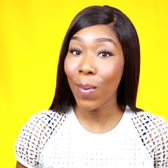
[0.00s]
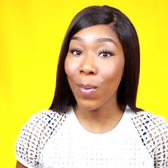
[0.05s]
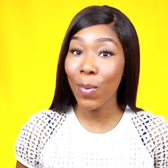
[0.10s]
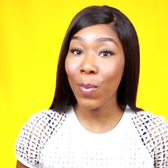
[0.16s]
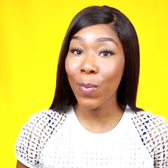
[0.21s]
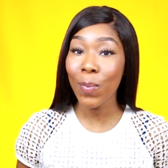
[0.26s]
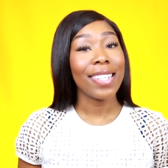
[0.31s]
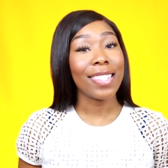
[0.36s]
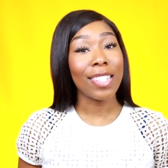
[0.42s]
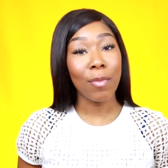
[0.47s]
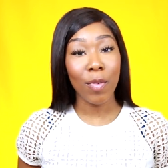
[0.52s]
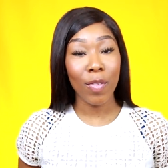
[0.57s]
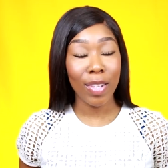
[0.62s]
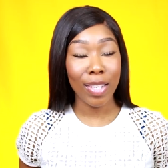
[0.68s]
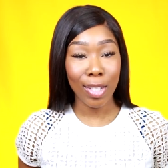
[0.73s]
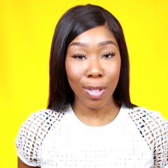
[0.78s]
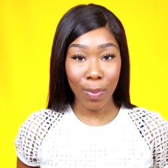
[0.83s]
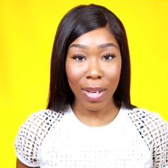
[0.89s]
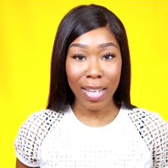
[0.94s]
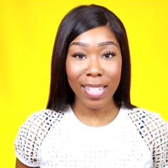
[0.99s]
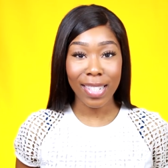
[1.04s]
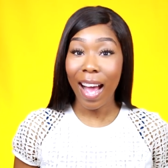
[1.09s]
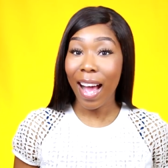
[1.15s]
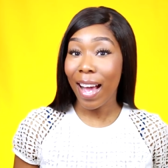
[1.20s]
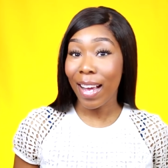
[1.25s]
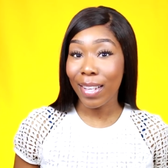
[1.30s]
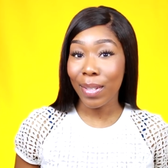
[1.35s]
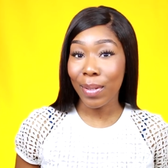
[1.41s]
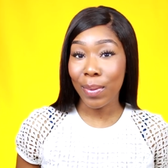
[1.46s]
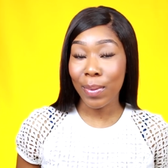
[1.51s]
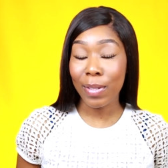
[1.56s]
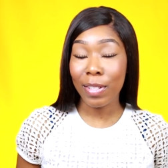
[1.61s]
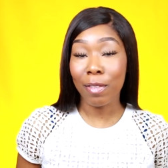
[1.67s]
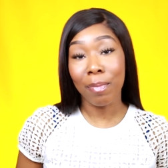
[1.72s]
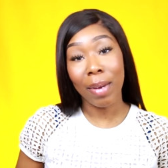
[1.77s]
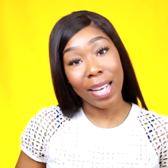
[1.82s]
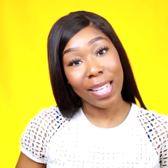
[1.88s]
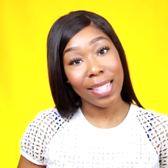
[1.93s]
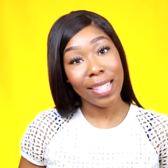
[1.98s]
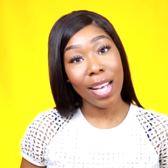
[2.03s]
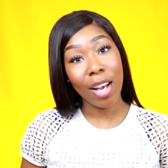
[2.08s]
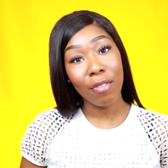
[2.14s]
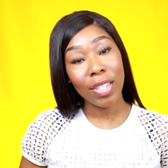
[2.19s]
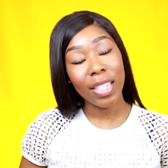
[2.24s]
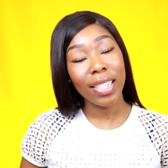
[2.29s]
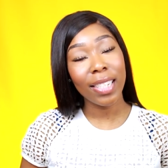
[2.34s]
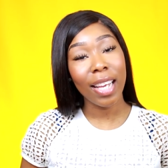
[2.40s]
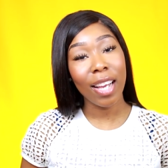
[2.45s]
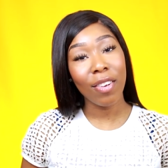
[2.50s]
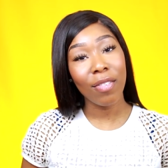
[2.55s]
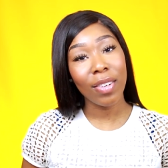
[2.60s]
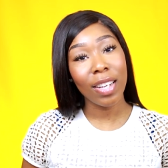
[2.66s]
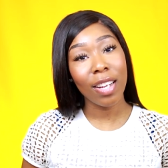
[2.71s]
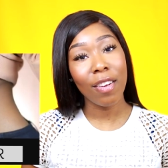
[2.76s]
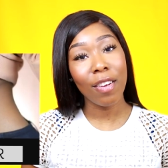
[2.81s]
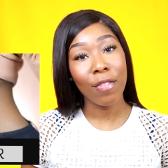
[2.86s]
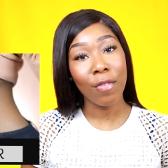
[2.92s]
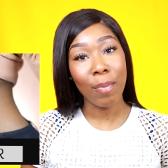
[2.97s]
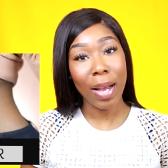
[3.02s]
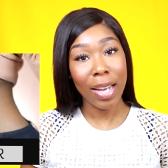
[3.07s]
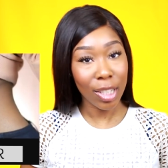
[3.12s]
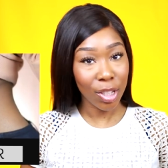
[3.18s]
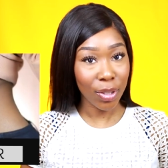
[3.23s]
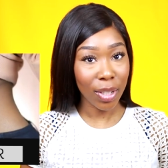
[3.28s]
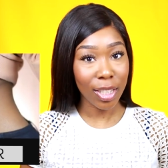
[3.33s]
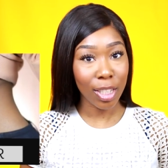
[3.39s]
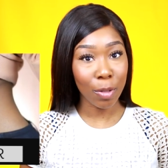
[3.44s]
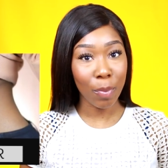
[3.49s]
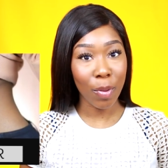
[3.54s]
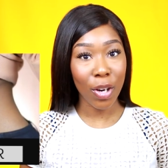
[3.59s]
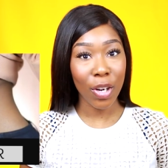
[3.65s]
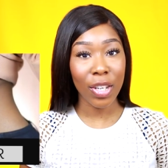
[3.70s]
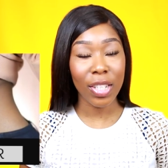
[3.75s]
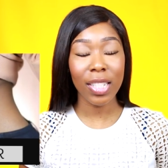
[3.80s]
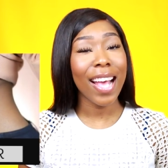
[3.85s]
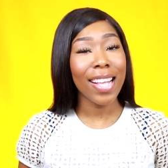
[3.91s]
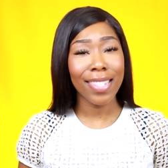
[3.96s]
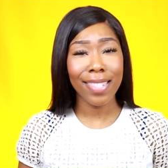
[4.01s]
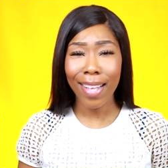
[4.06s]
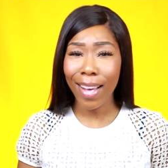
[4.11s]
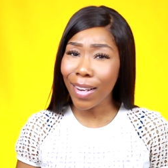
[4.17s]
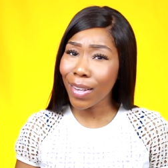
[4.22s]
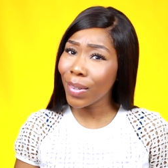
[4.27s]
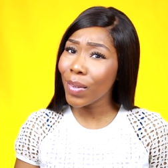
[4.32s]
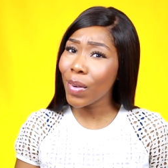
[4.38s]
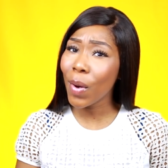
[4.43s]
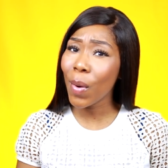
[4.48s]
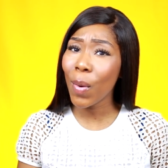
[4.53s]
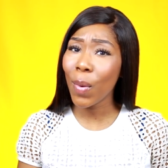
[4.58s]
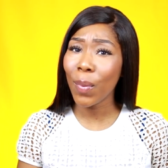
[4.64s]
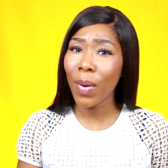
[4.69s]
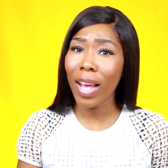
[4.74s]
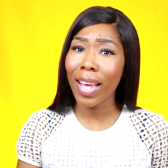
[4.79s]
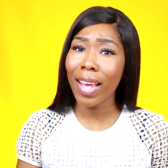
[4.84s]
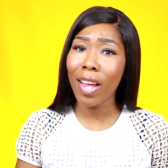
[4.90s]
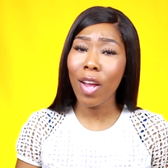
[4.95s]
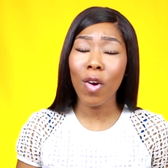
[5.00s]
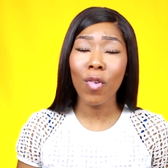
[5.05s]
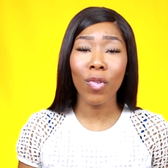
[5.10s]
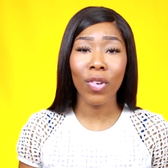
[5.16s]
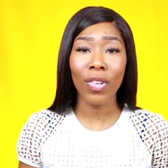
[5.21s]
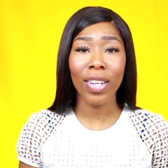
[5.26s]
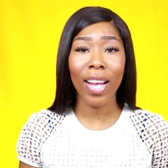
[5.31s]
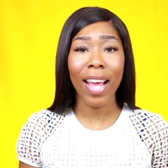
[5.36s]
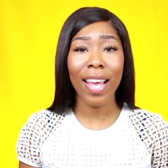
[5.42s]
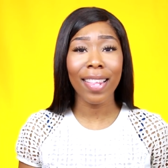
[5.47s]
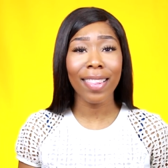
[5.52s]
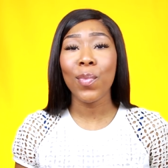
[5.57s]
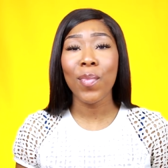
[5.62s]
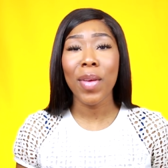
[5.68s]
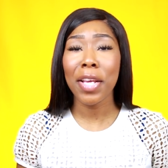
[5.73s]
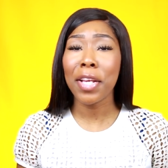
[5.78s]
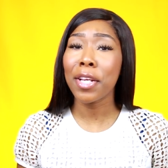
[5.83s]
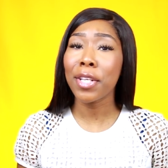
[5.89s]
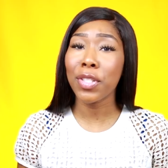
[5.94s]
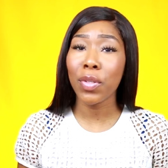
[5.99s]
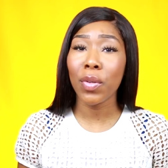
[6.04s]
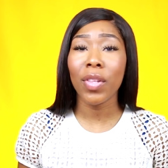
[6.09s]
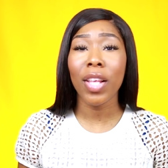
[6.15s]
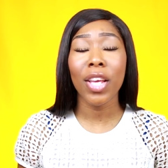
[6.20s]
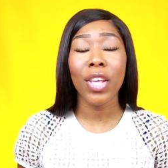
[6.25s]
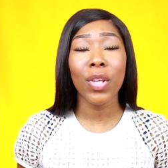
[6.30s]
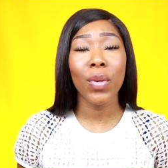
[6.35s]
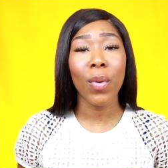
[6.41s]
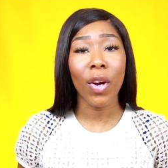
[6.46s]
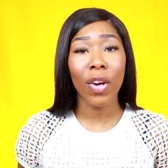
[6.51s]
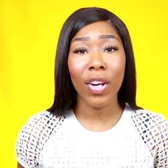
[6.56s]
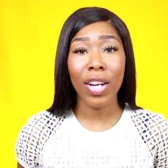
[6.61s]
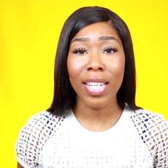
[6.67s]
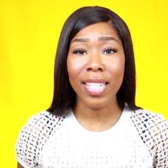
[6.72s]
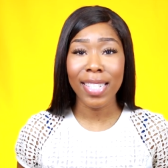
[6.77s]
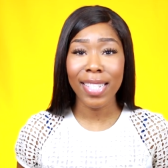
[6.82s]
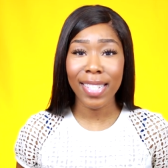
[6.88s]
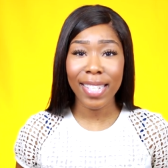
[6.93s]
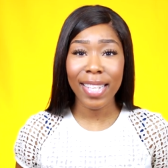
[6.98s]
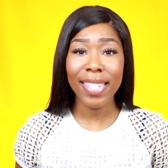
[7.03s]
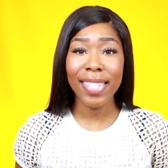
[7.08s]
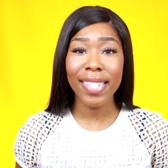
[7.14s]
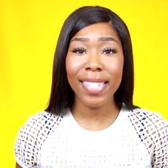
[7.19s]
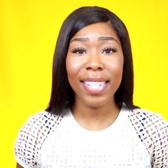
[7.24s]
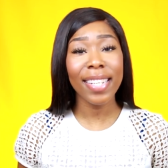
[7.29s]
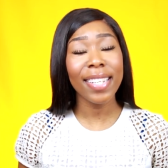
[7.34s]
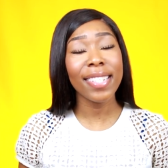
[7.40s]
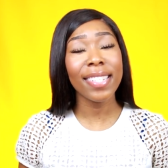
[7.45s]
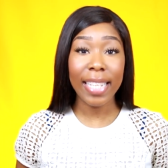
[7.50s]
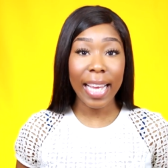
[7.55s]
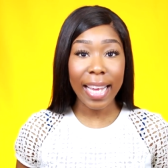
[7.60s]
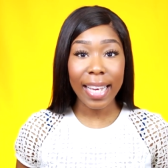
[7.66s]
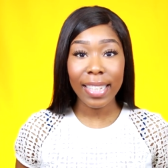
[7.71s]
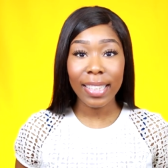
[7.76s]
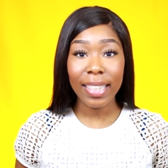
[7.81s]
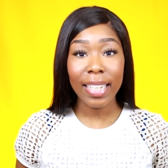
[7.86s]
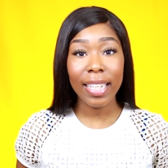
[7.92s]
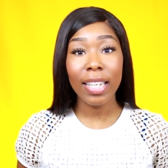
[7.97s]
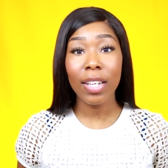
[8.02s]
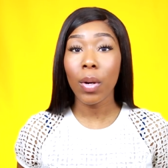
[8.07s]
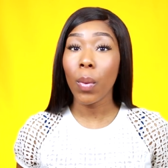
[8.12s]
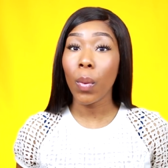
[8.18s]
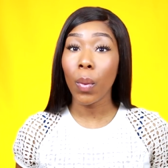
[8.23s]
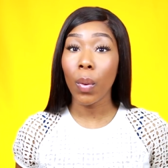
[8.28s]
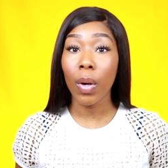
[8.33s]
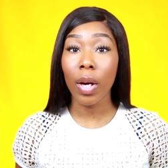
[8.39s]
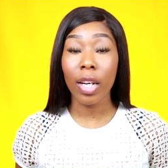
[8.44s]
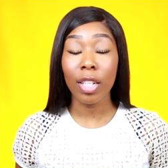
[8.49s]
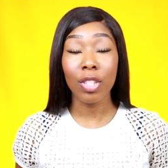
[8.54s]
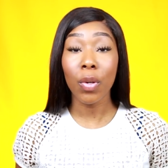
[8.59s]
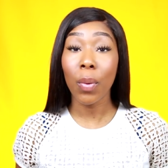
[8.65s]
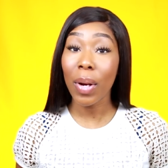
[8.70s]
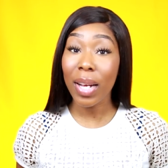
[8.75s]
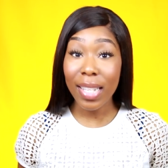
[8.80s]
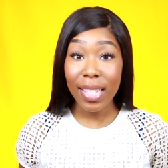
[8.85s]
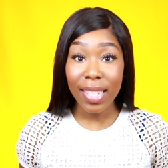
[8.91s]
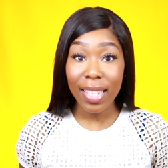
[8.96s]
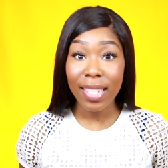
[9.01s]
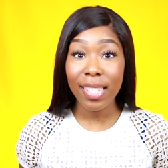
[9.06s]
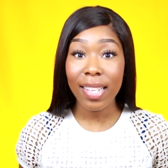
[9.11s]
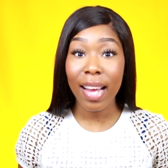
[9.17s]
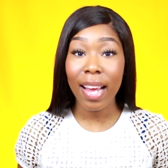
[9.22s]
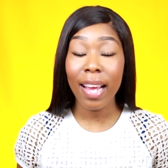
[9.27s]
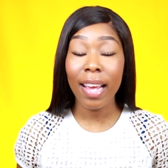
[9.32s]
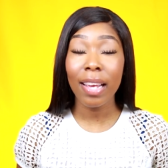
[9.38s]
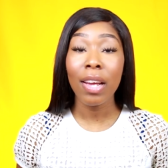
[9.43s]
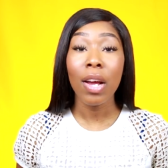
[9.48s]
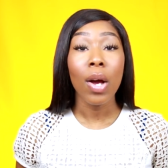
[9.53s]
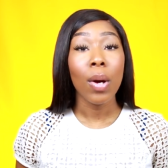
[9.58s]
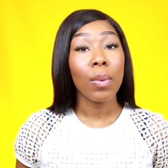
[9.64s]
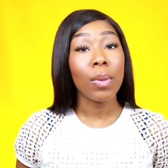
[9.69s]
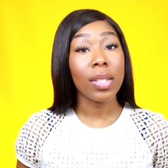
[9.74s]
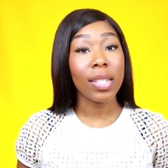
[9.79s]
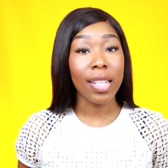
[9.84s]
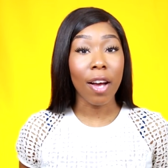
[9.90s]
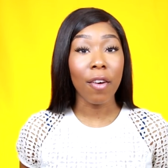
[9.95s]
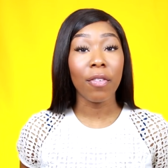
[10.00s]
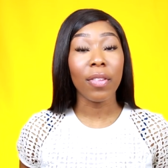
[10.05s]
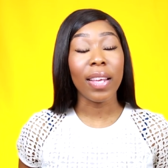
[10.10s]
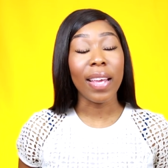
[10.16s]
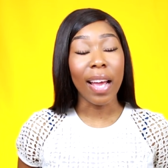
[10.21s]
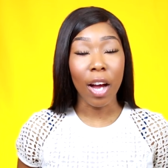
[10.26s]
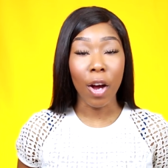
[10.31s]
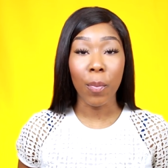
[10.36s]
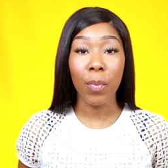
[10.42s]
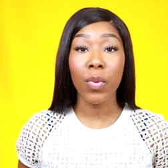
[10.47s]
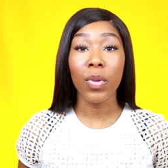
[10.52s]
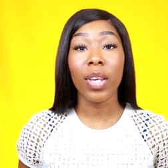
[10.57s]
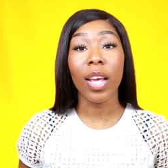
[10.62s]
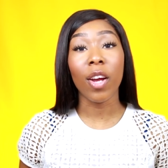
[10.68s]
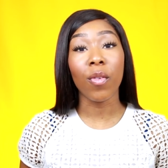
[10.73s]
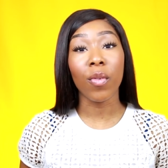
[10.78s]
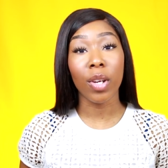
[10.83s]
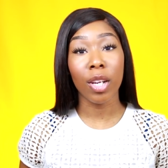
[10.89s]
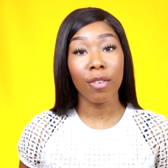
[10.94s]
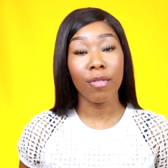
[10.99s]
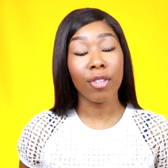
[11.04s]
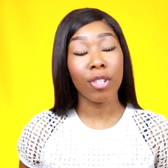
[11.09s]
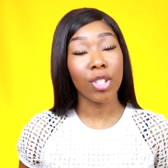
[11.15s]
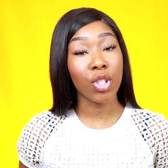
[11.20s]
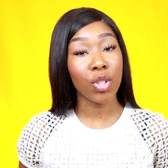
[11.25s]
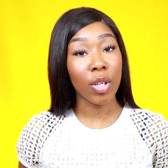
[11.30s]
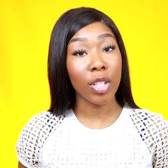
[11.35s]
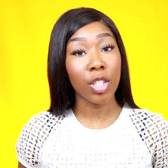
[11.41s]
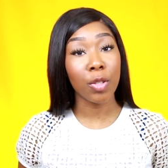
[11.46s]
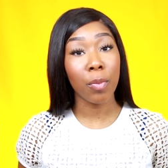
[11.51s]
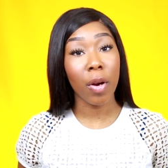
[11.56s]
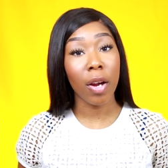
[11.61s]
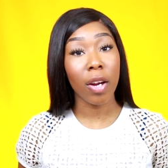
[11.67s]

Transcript: home. Some of these ways I used myself to get rid of my stretch marks. It's not gonna go away overnight. So making sure that you are consistent daily or twice a day will definitely help you get rid of your stretch